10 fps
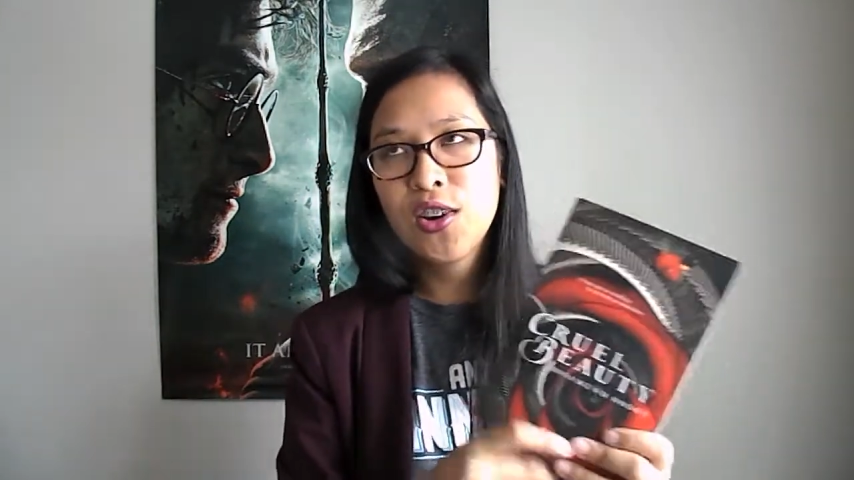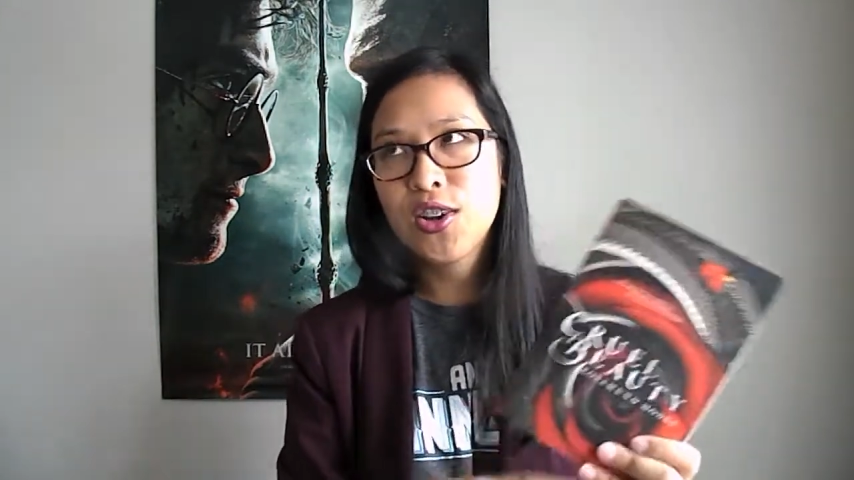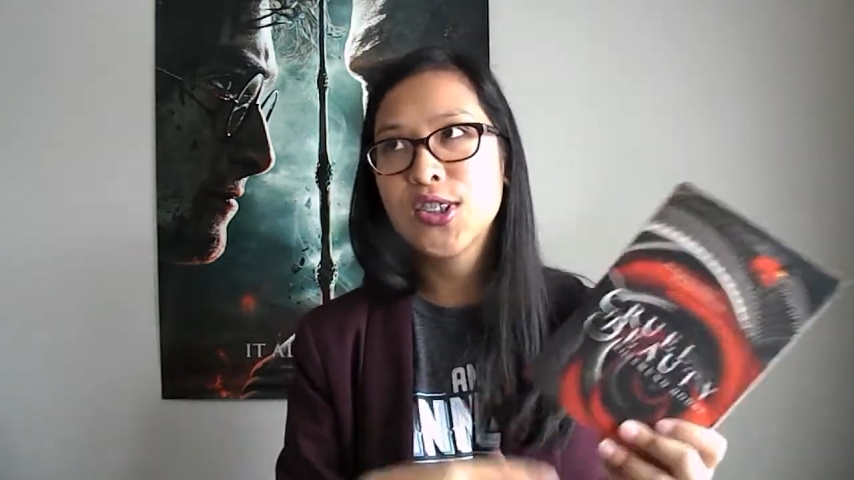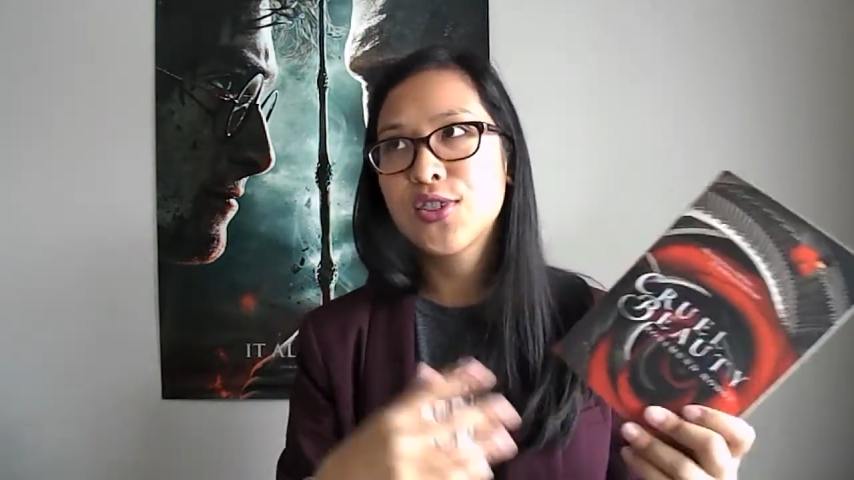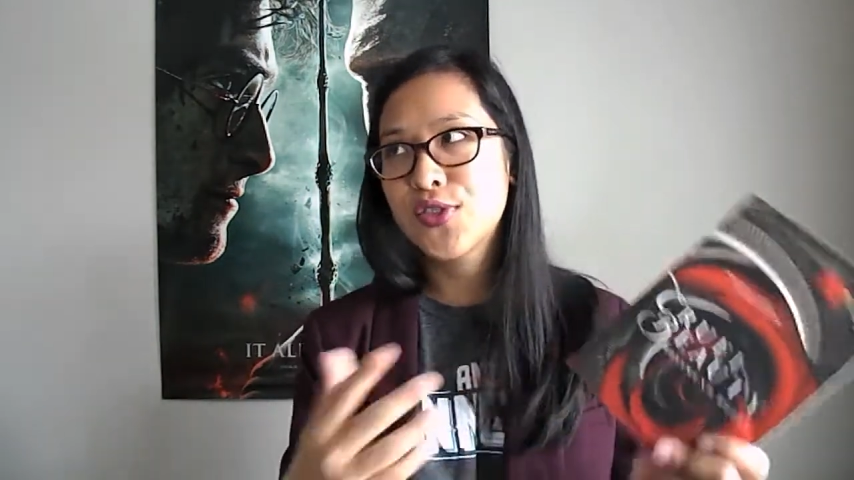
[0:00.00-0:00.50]

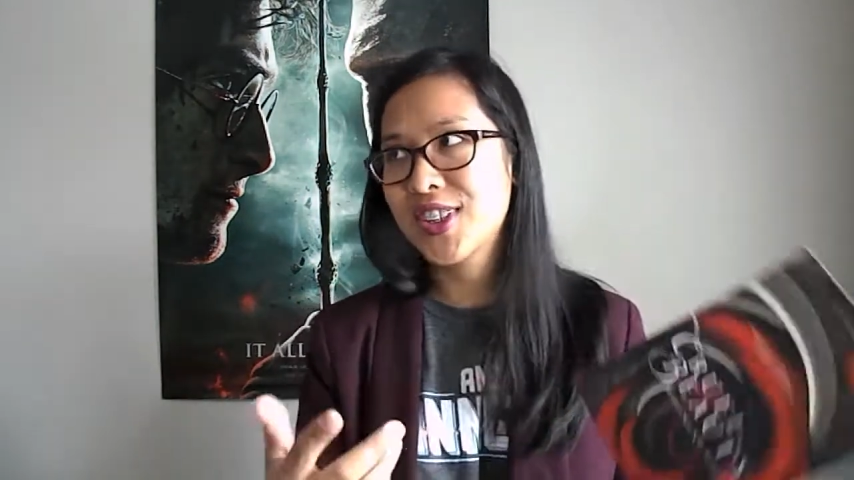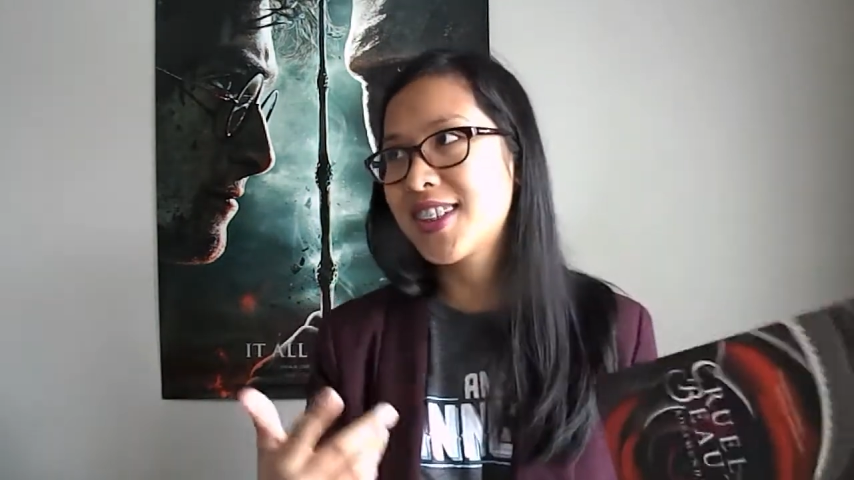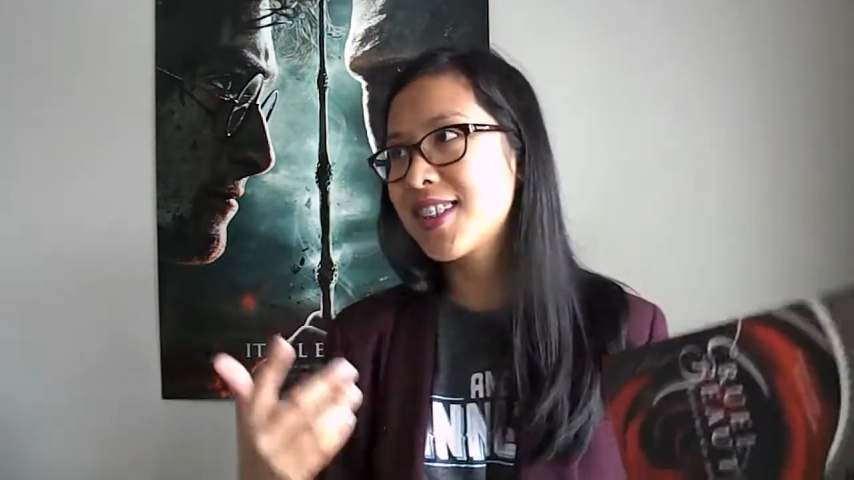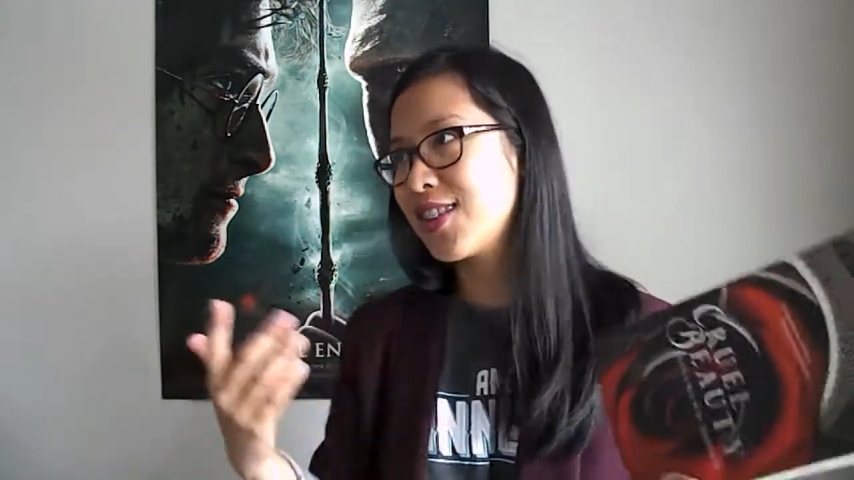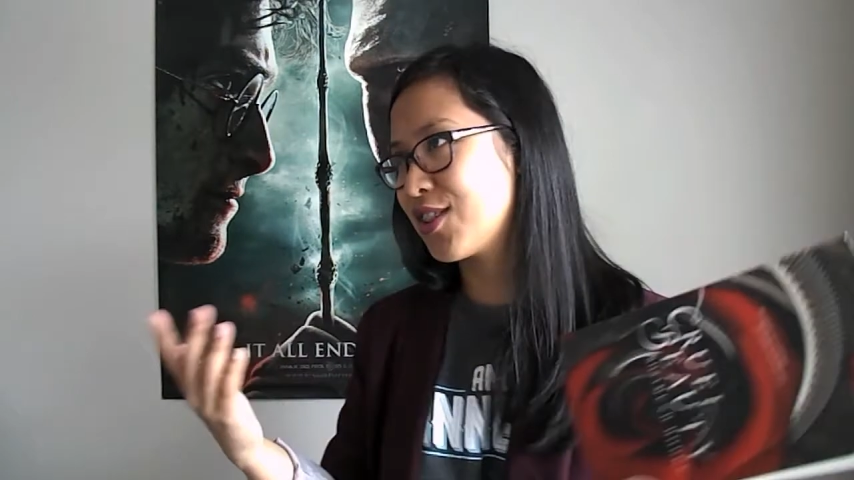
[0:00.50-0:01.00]
also for the
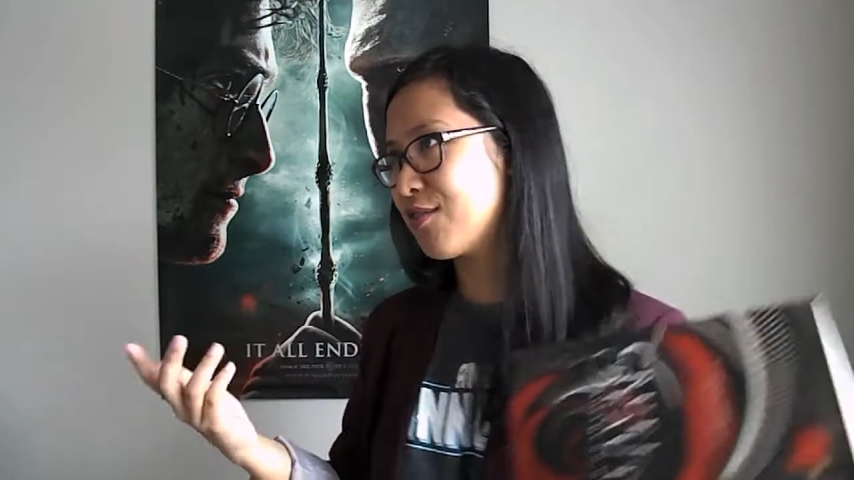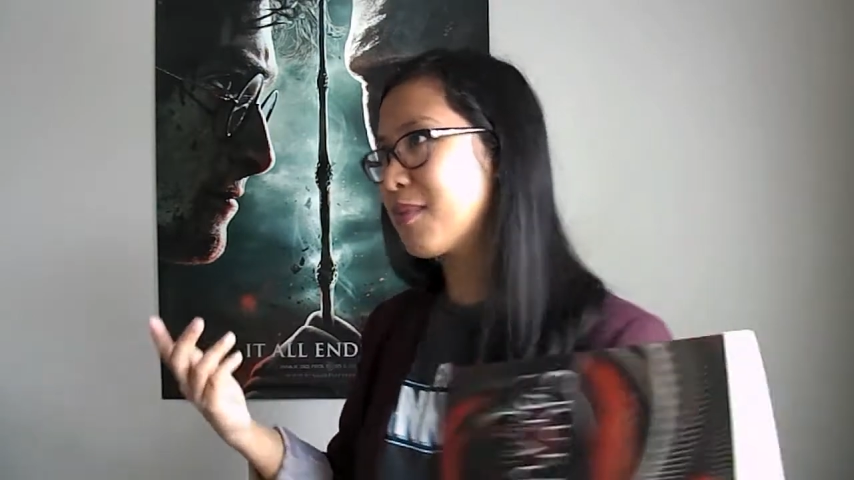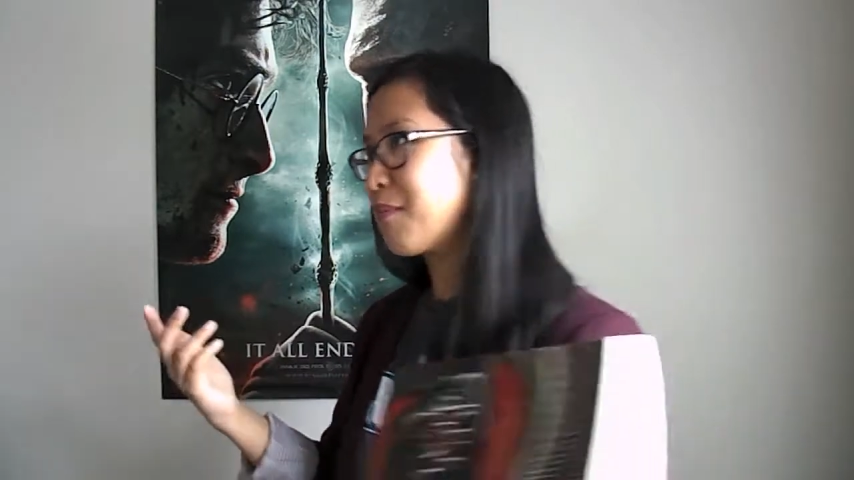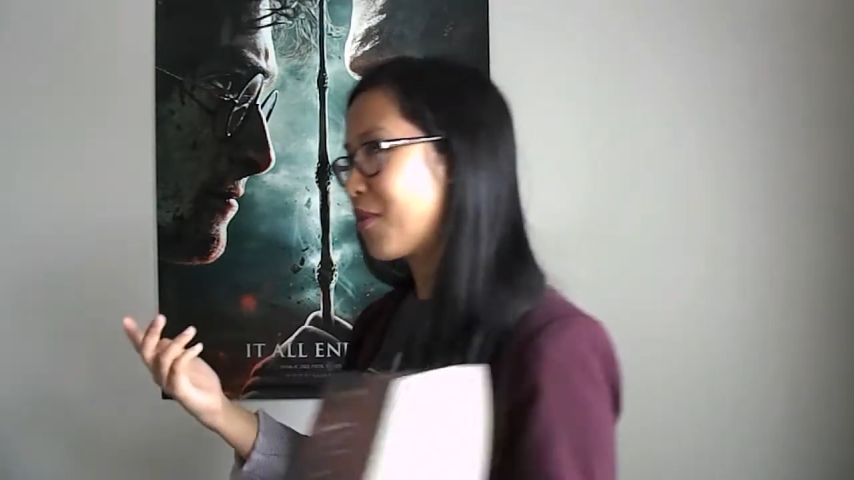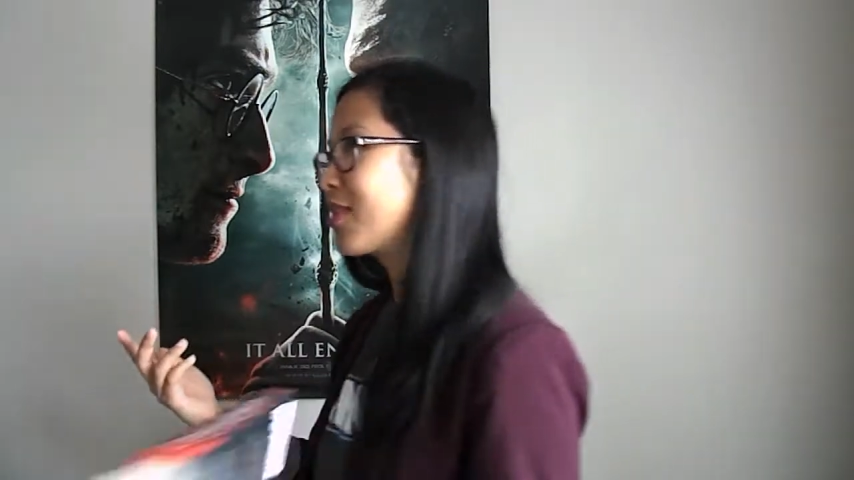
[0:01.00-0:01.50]
excuse of
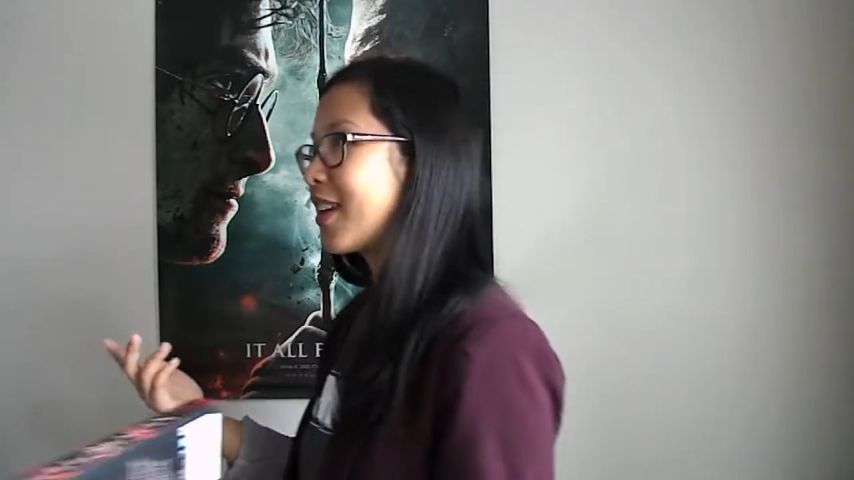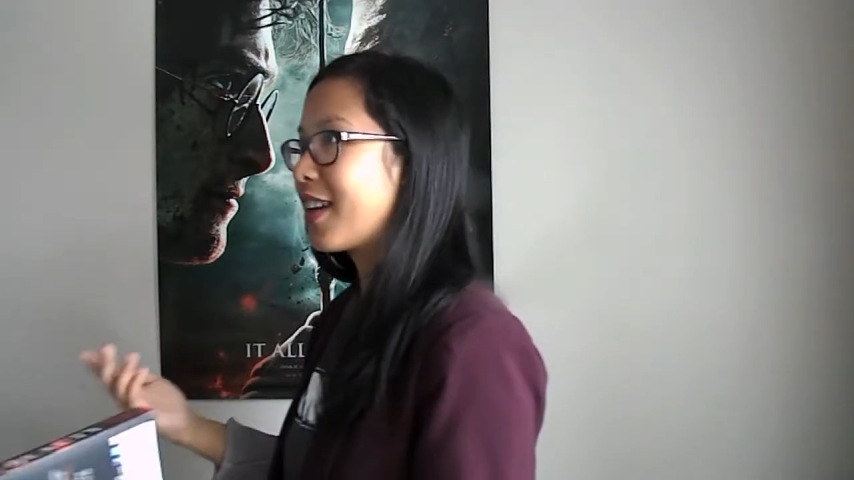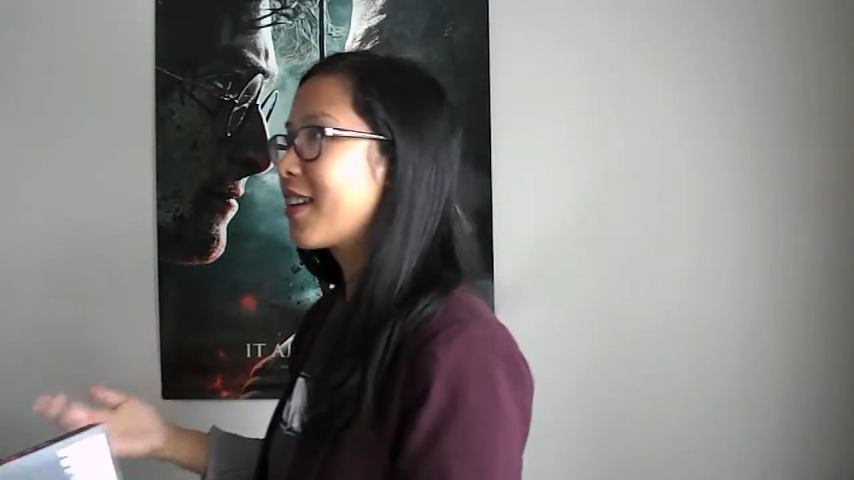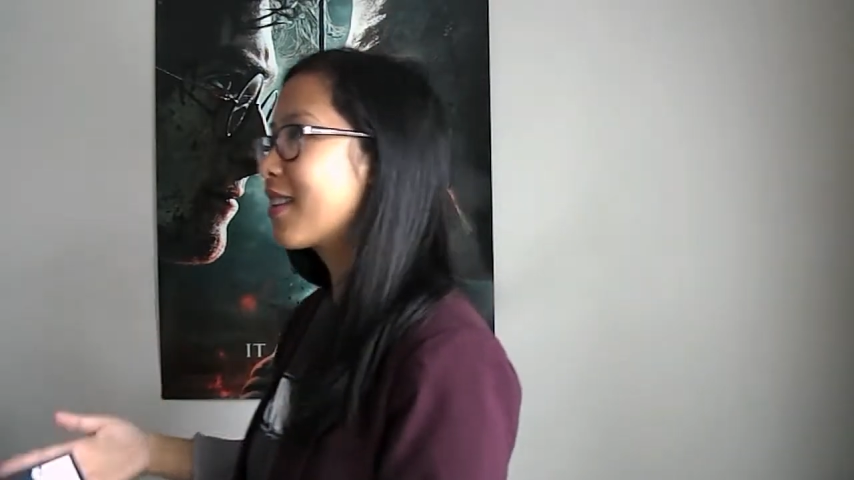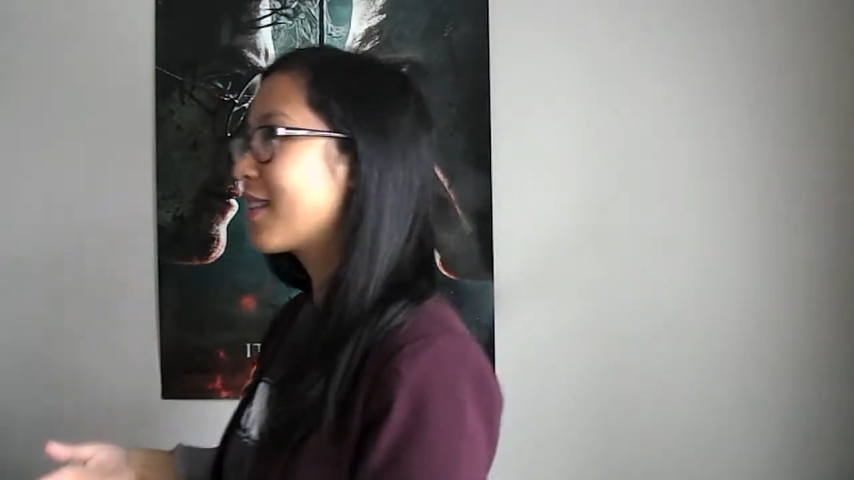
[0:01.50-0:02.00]
my
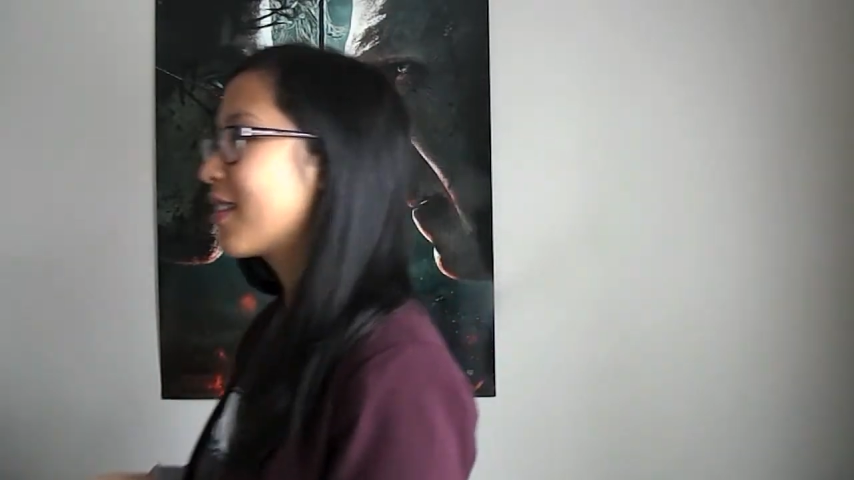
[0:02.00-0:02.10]
birthday.